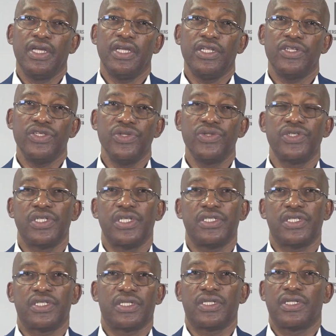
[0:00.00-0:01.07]
it
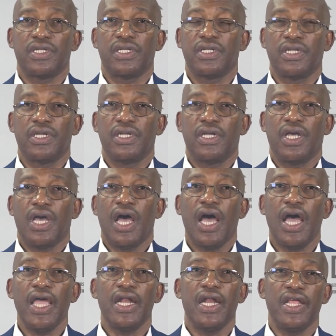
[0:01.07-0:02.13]
uses
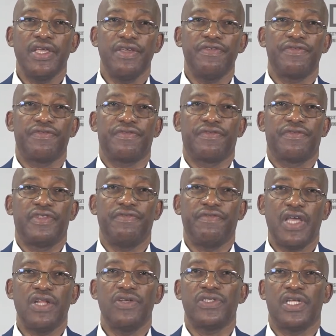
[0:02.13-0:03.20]
I leave the
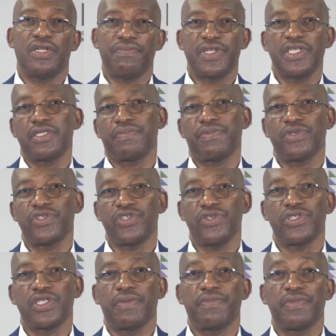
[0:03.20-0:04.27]
values and principles
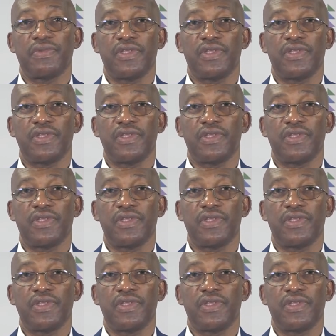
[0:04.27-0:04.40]
using